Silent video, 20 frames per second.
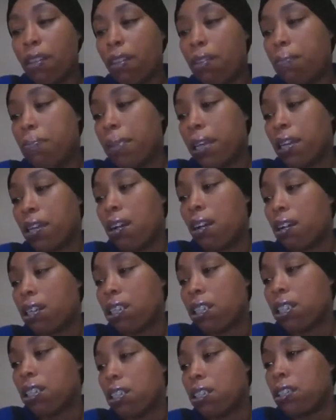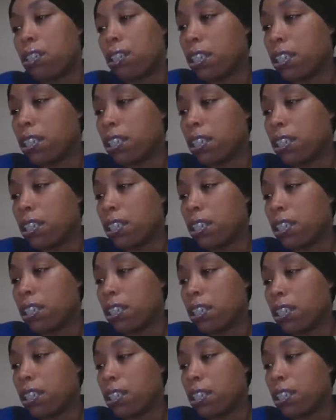Ben Carson took that
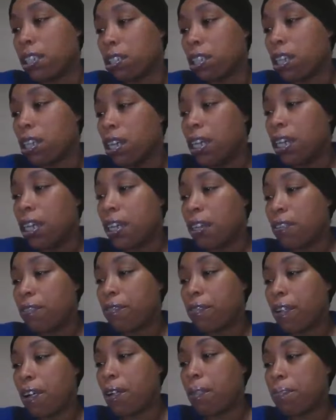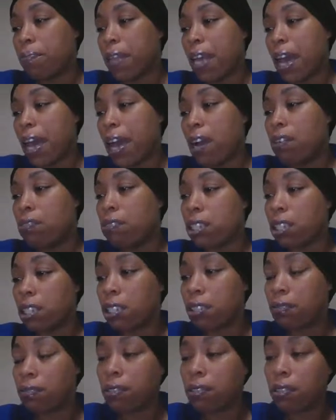from the
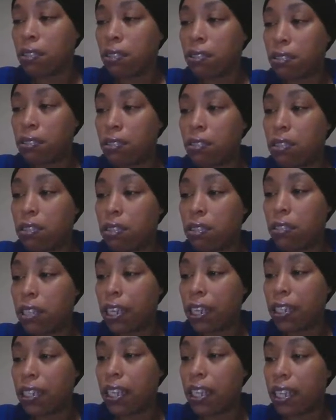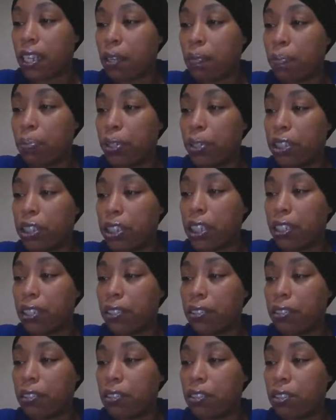housing so that they can push it
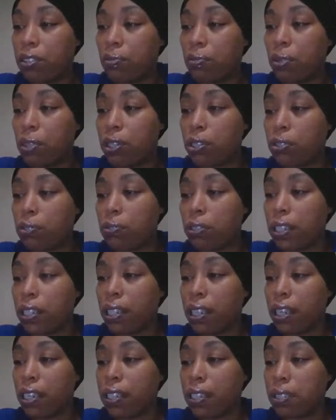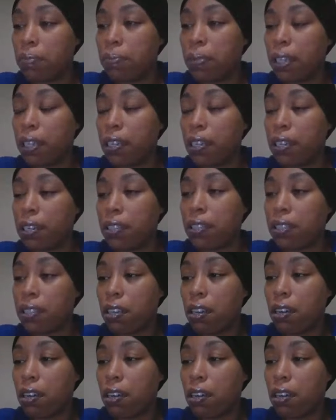towards doing this, because